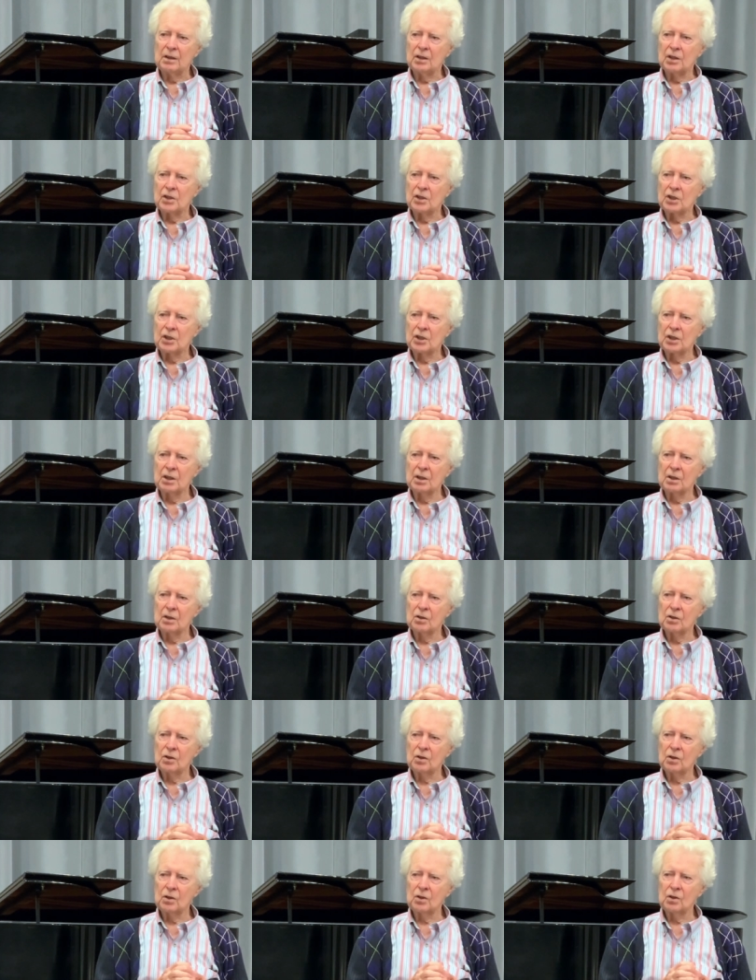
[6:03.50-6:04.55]

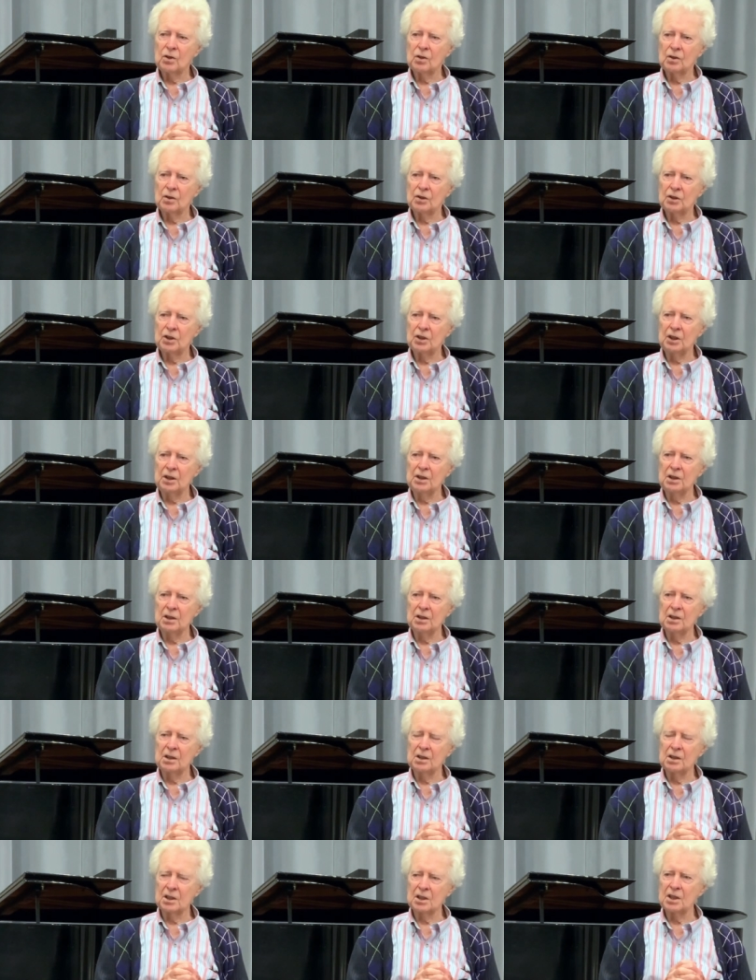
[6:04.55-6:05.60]
she
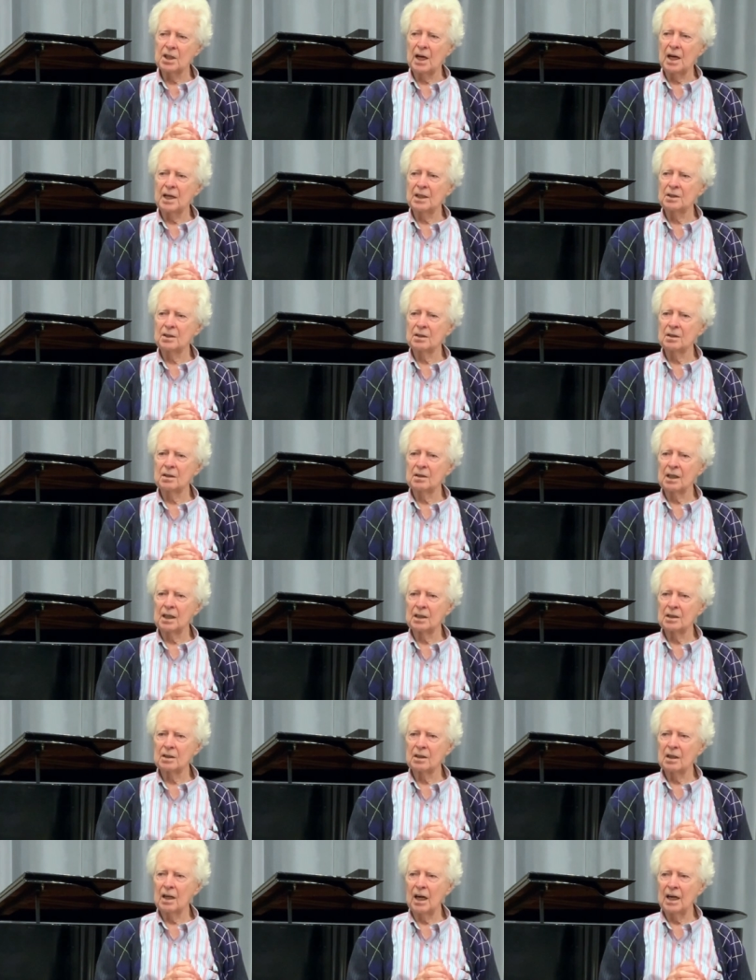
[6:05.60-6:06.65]
decided
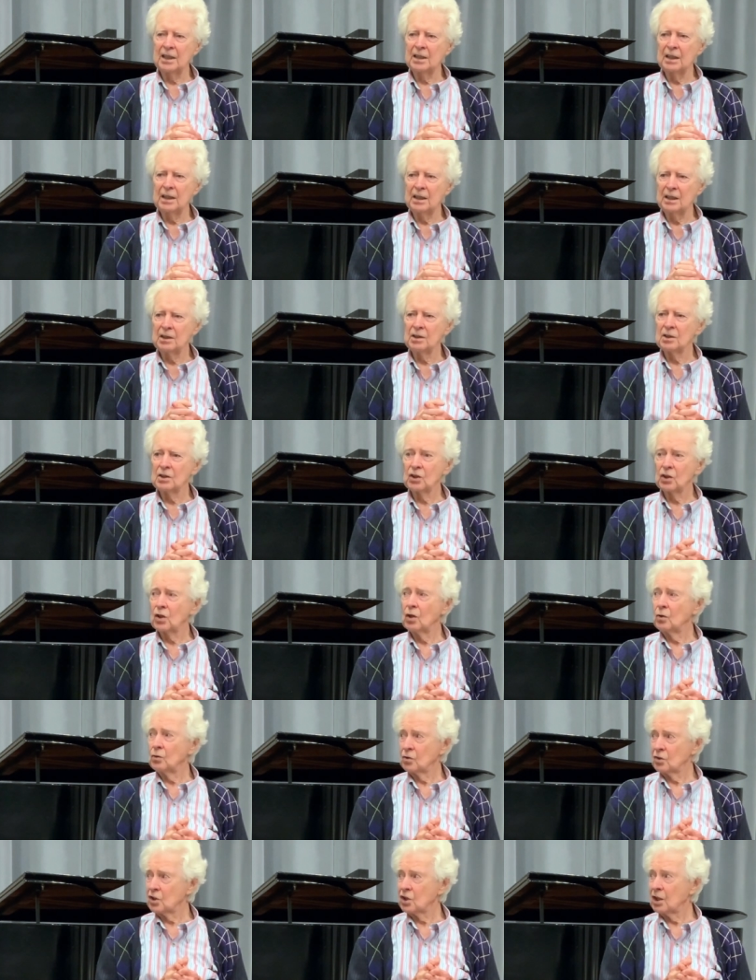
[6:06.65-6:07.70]
that I needed to go
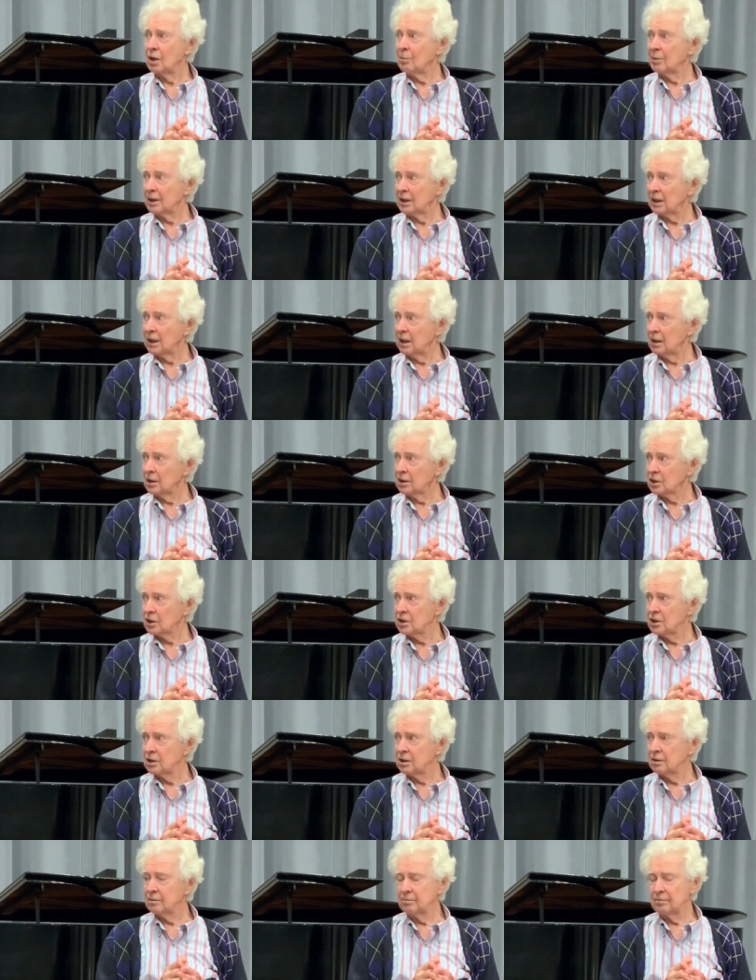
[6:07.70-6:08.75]
to somebody else,
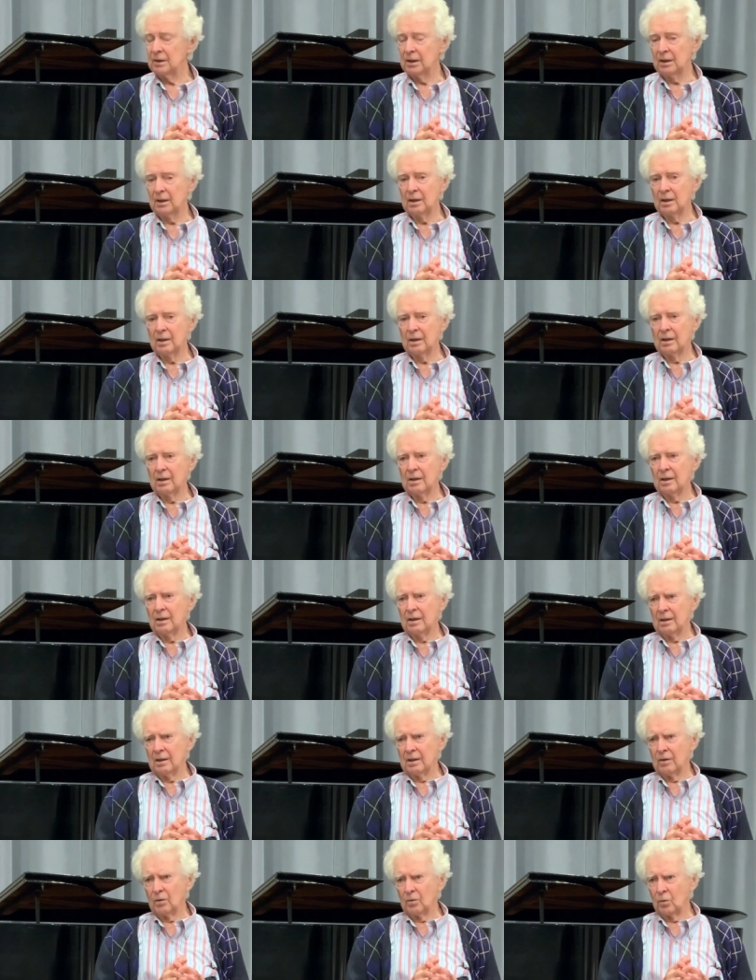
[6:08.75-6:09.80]

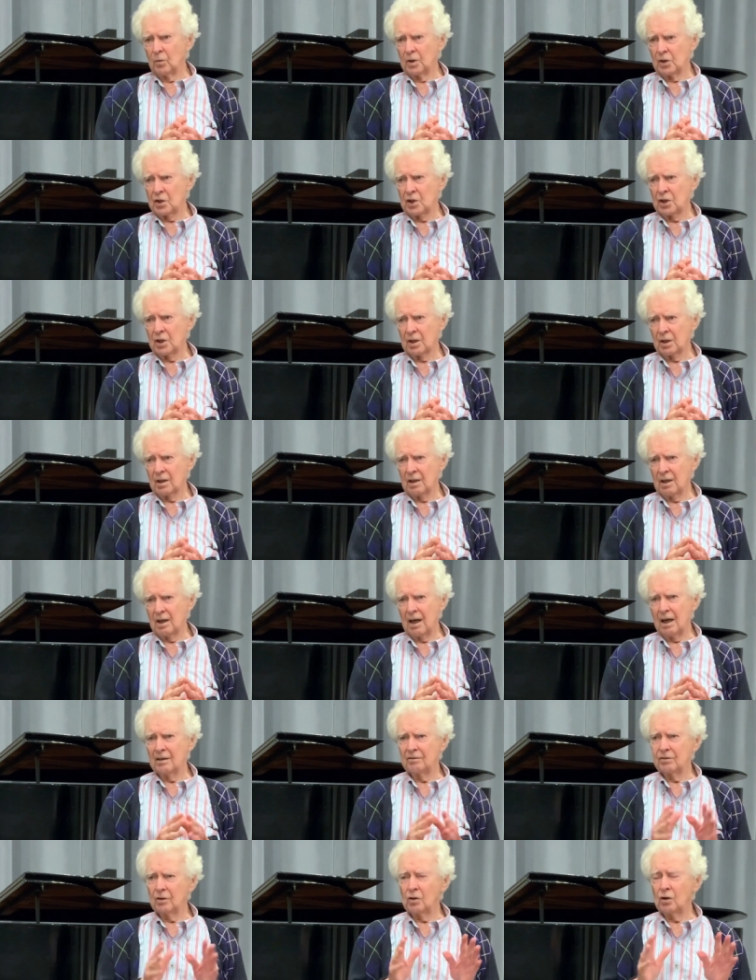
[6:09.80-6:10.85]
which
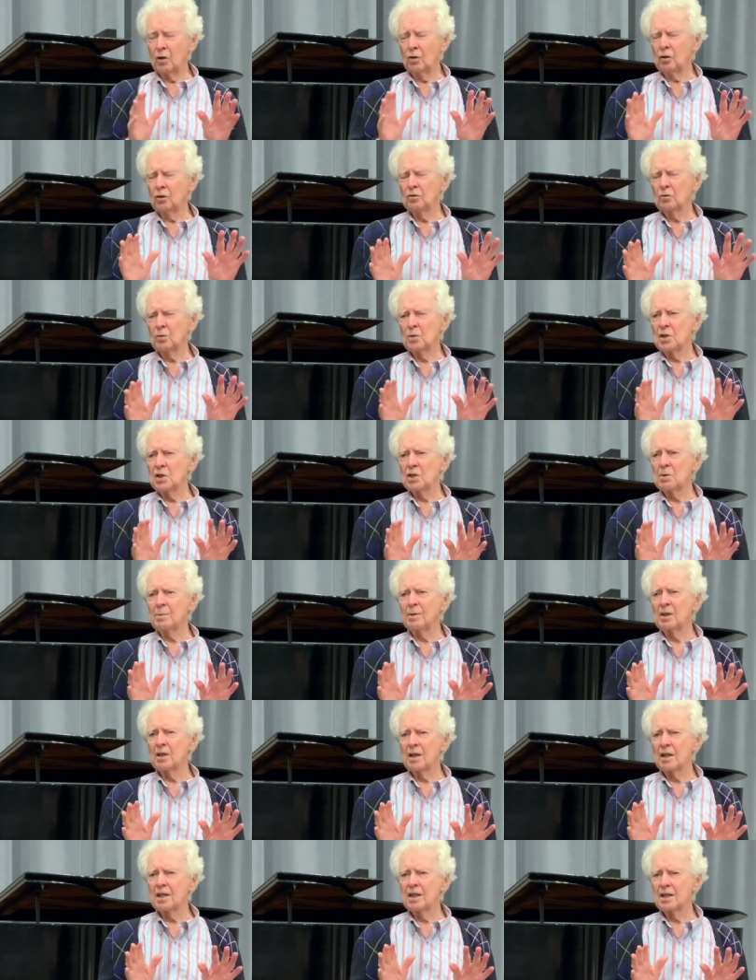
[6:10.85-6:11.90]
I've always been
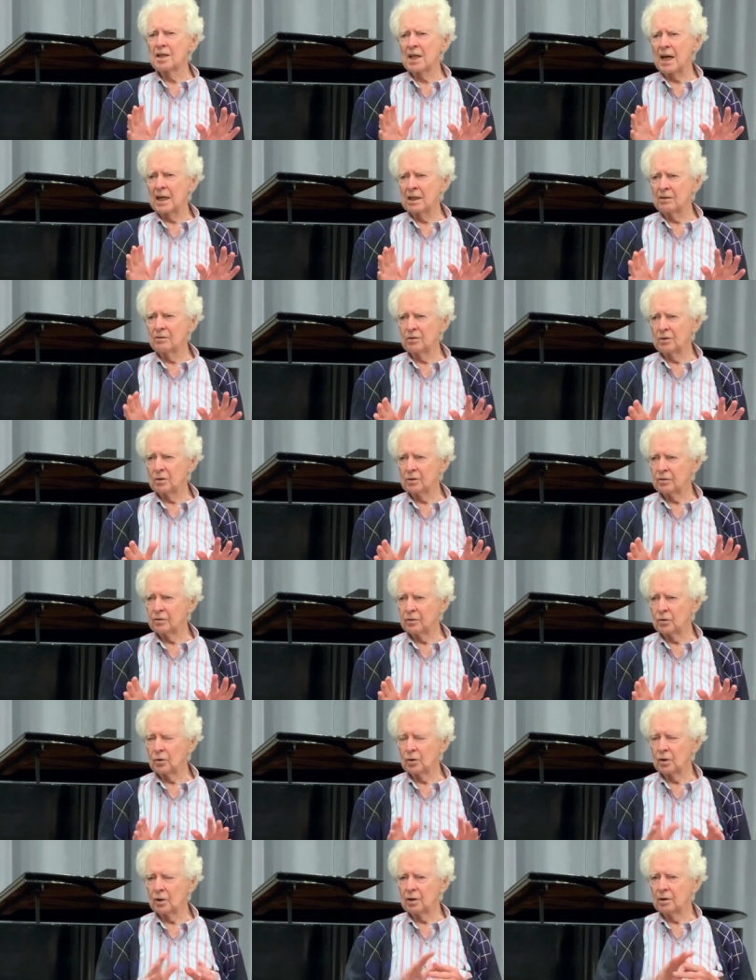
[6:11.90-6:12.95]
thankful
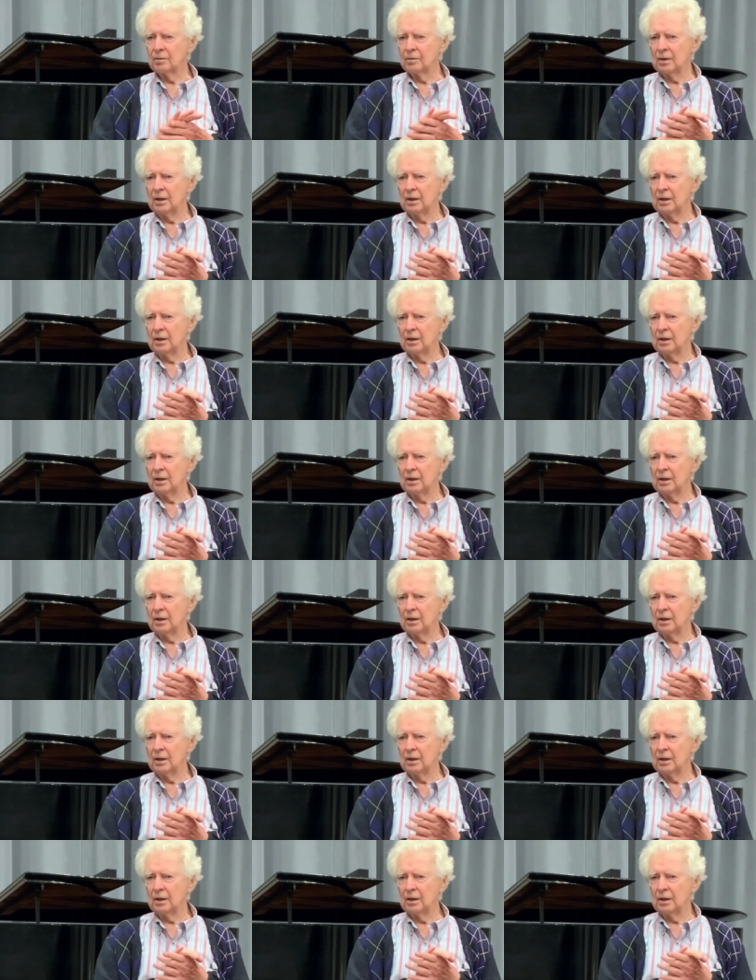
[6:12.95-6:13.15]
for,